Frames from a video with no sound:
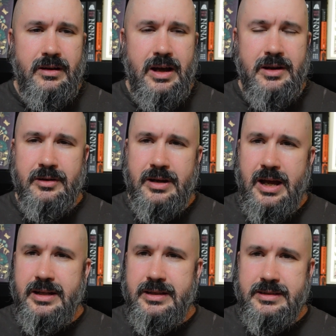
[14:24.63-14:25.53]

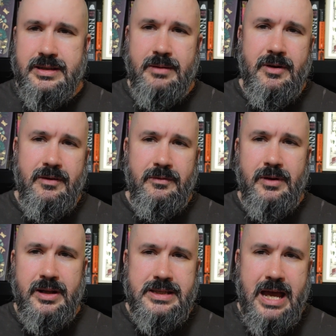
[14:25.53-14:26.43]
undercut some of
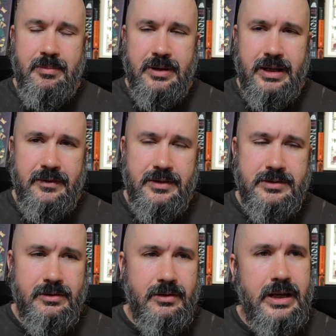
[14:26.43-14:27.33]
what is happening in the
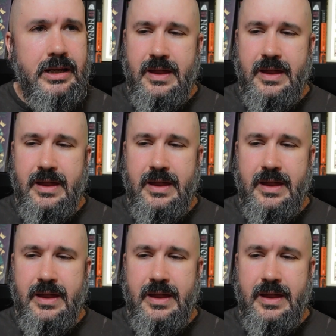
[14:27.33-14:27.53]
story.